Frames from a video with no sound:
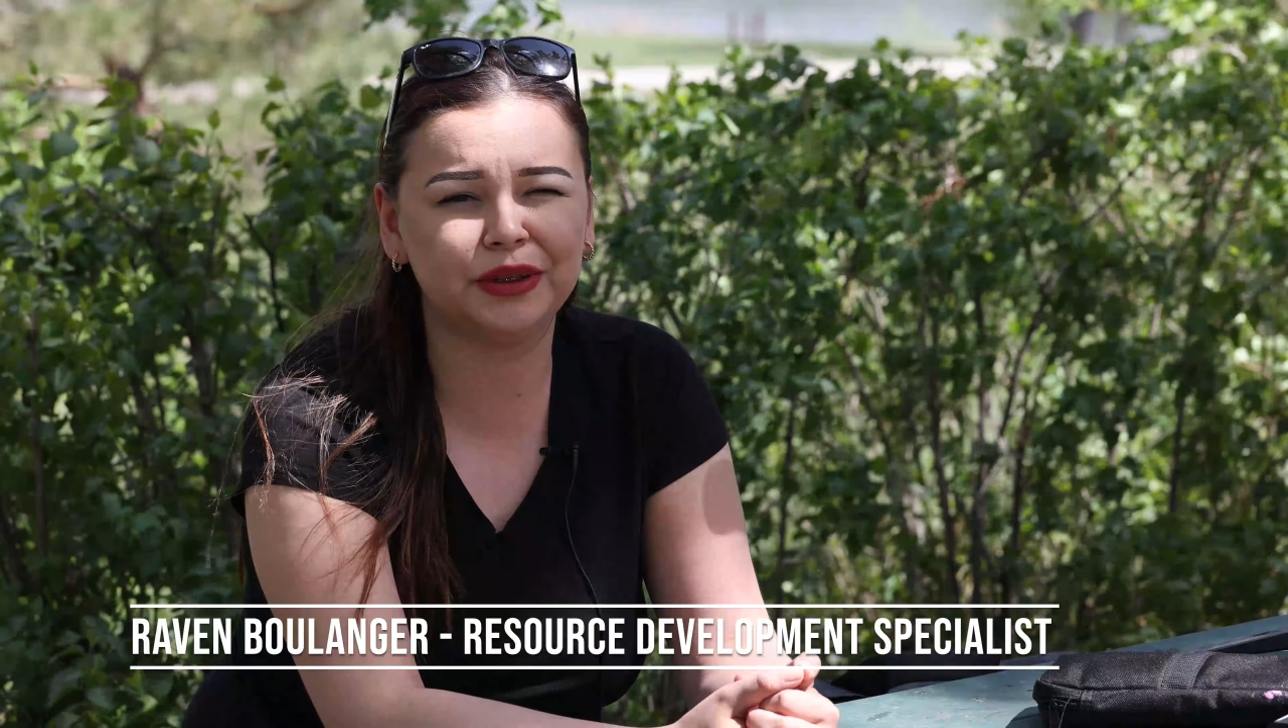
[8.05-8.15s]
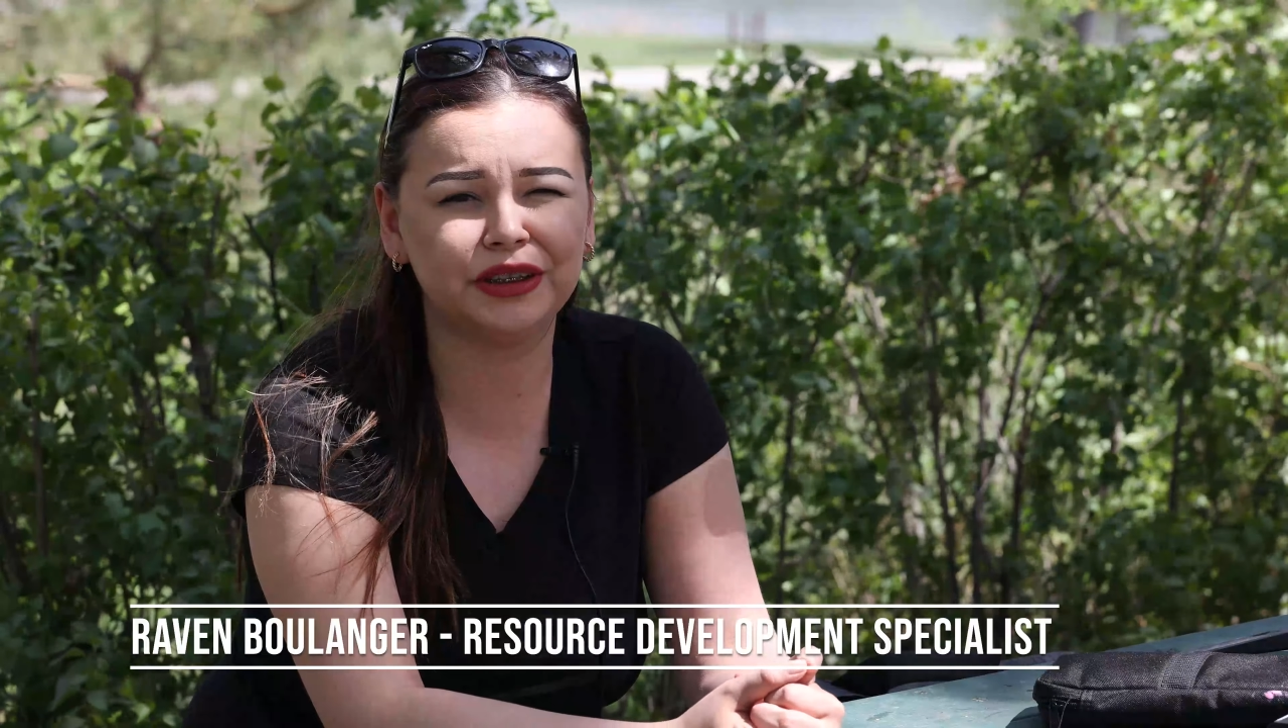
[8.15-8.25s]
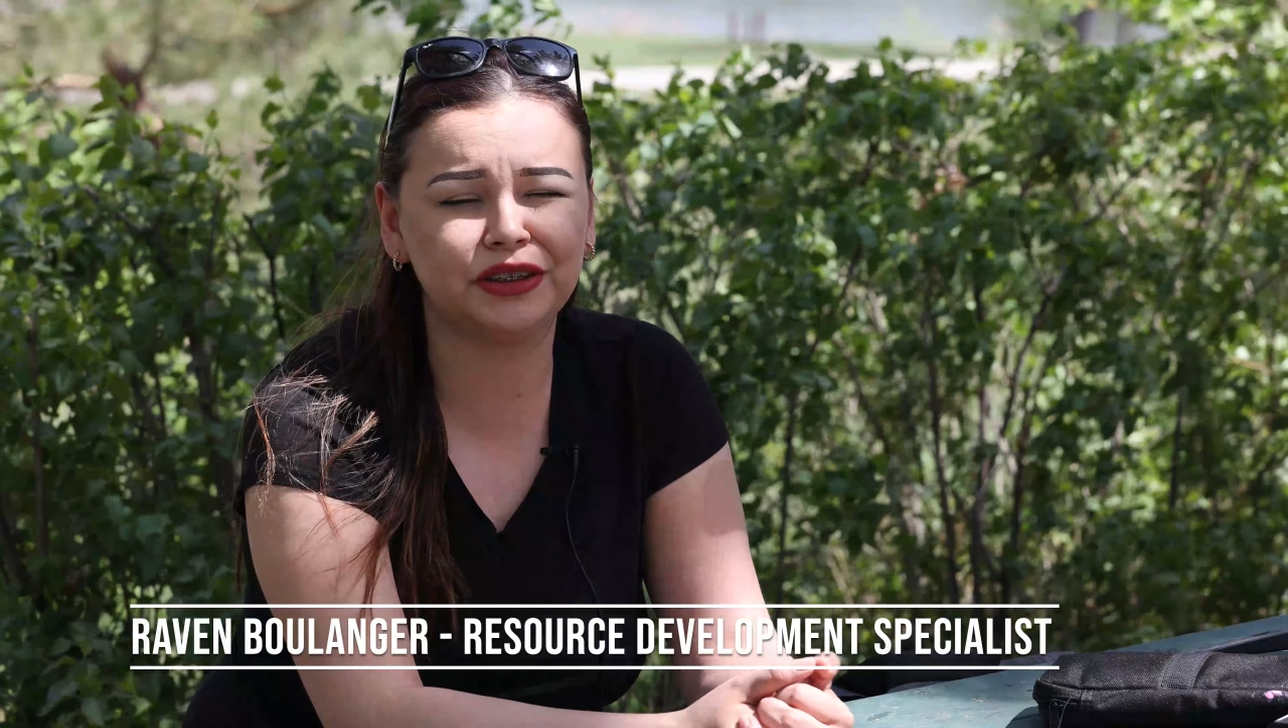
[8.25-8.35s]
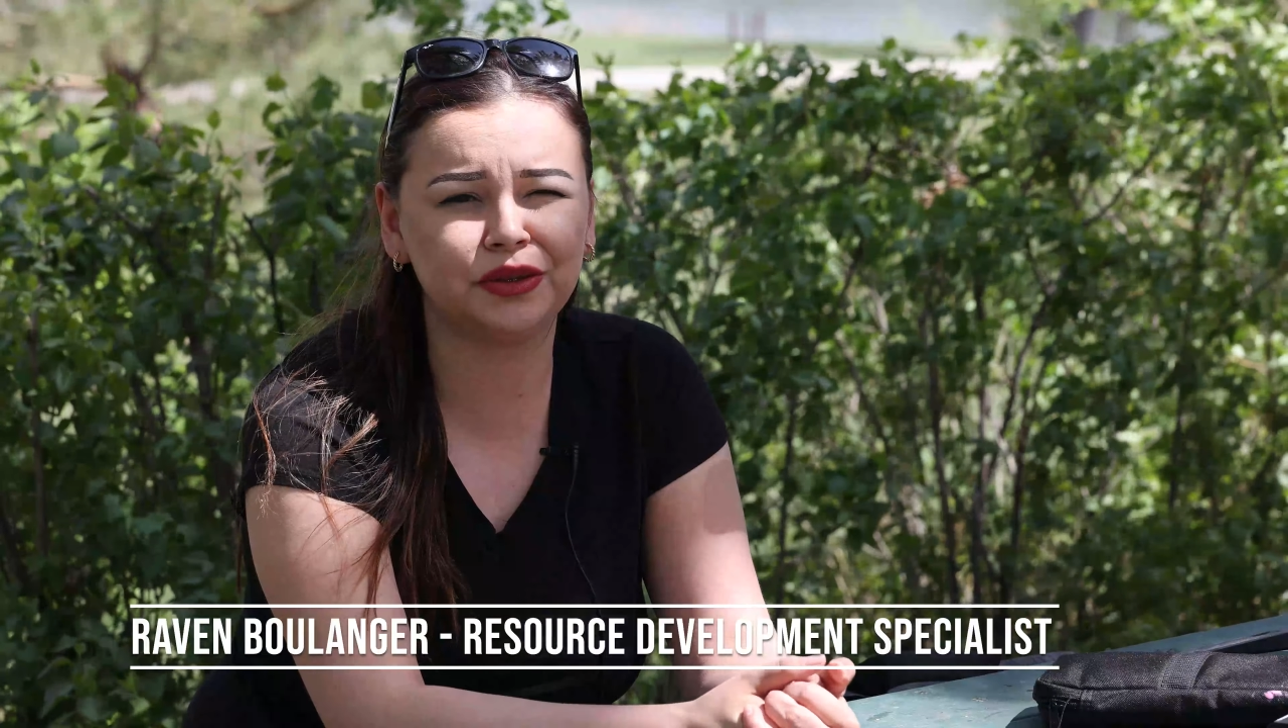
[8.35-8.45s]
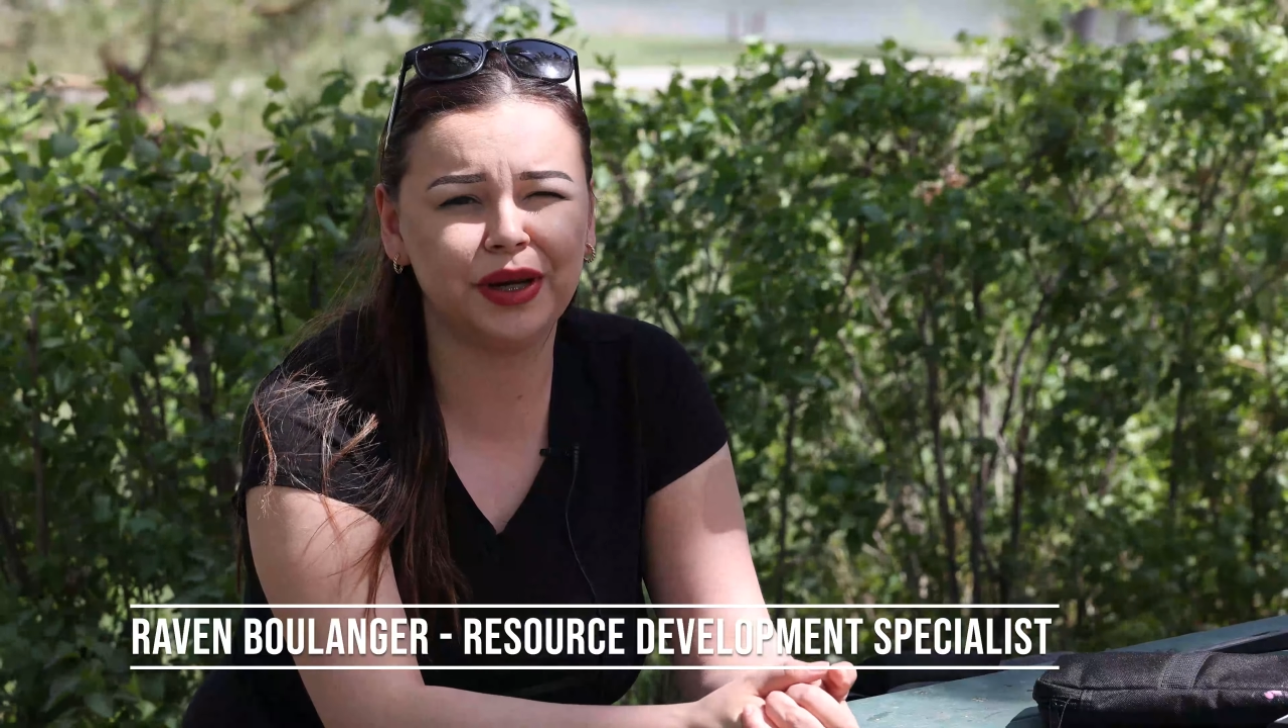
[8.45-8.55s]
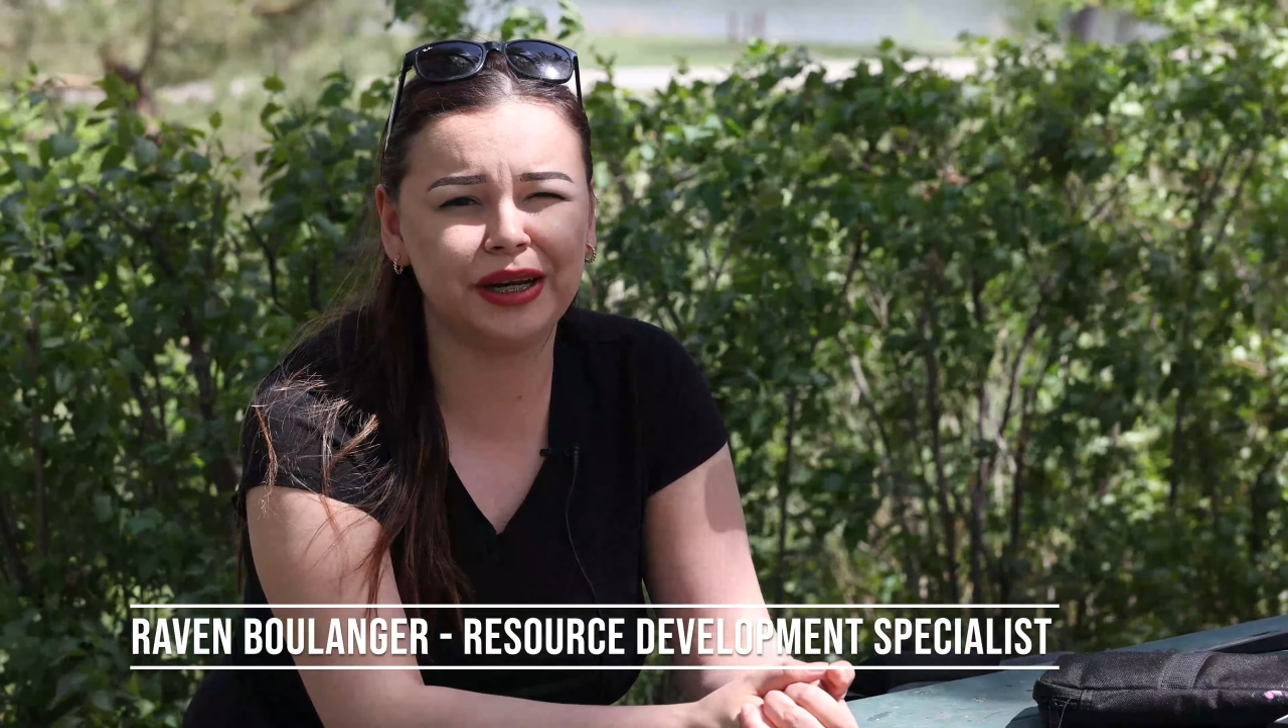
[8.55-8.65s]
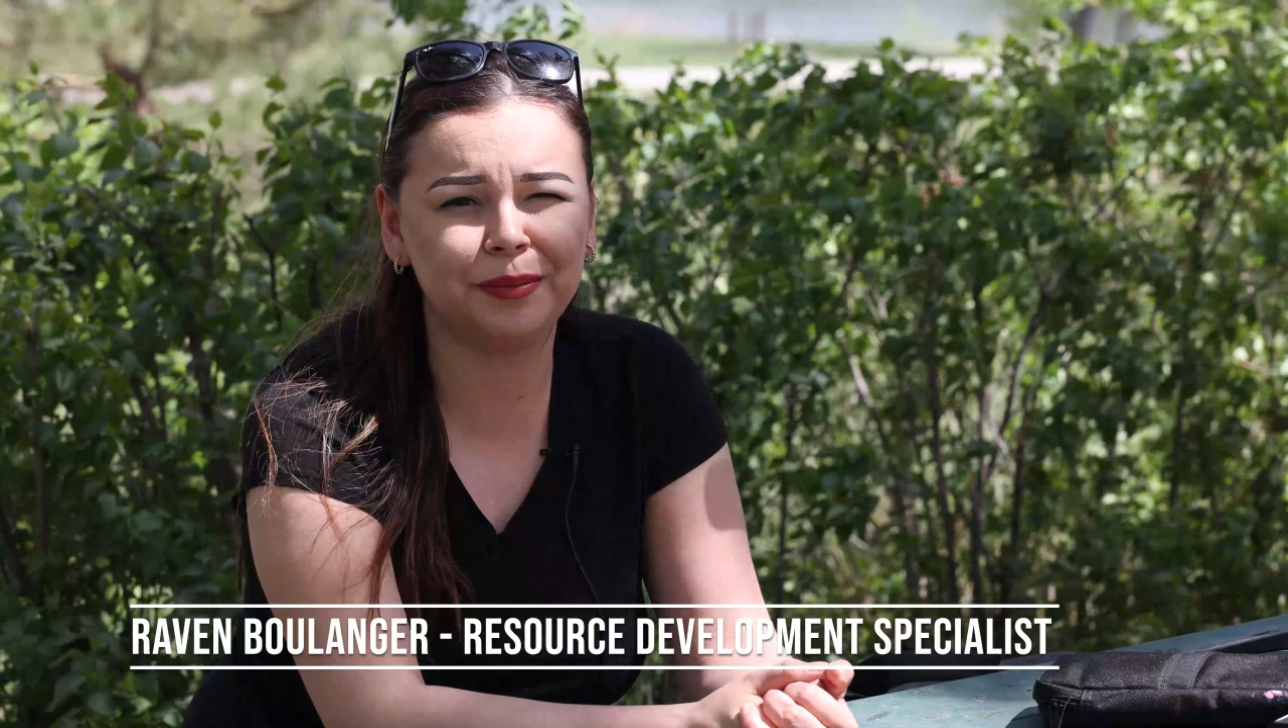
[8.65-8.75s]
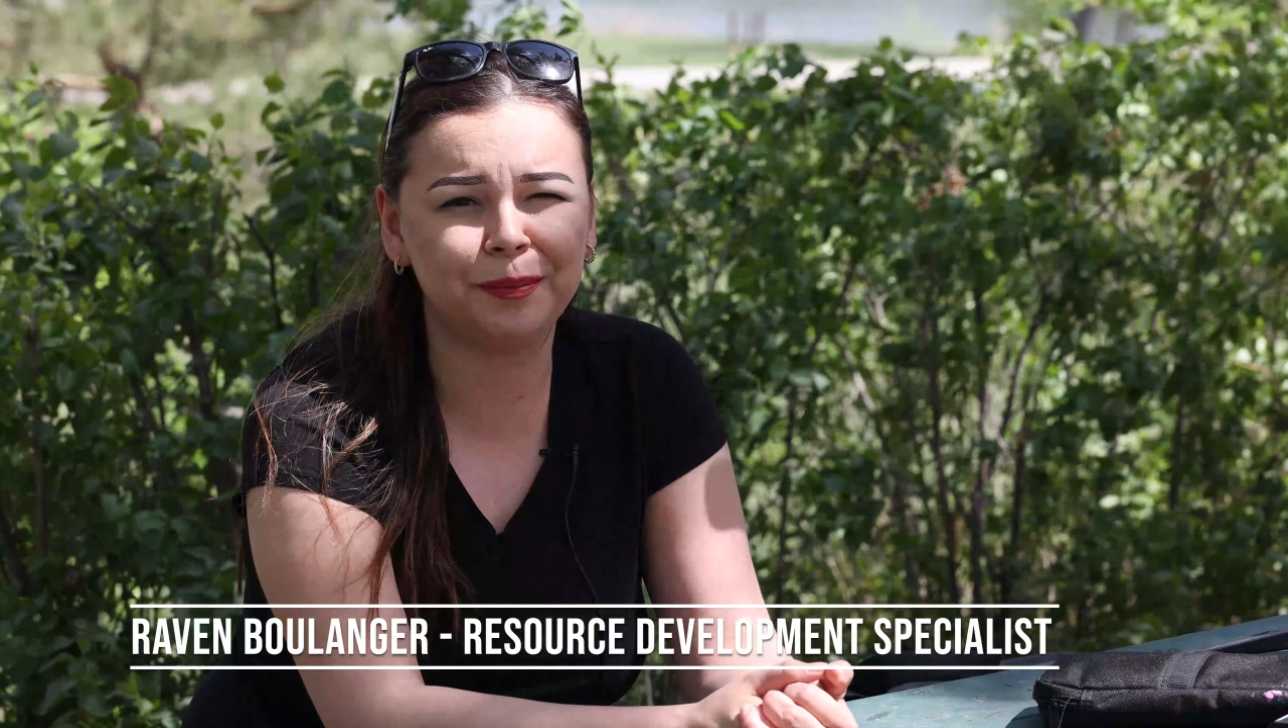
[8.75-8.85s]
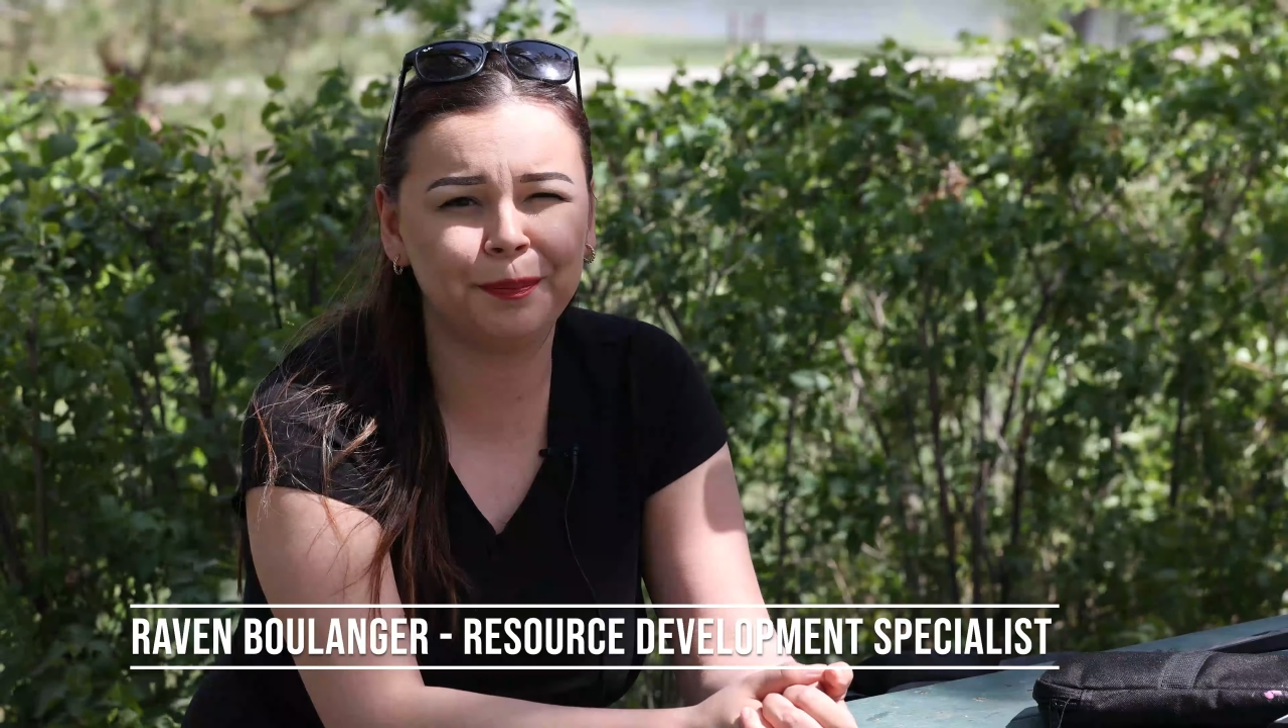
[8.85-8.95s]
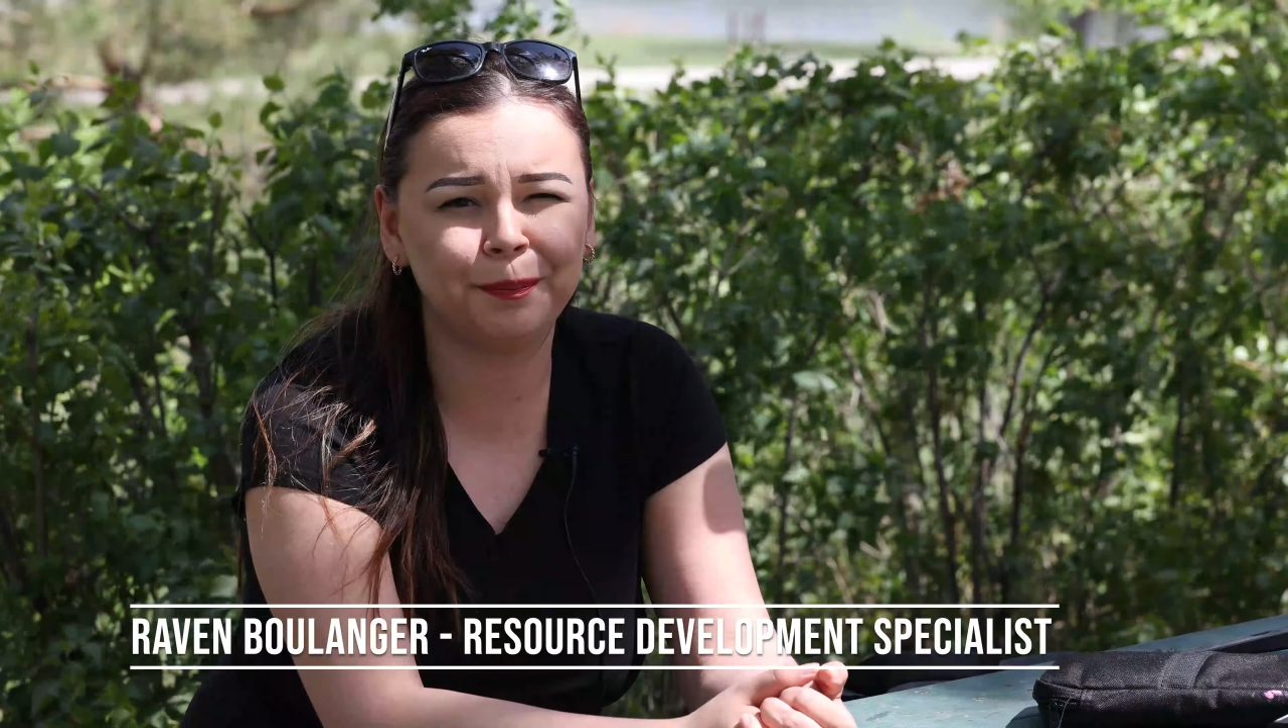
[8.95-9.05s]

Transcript: with Shawenim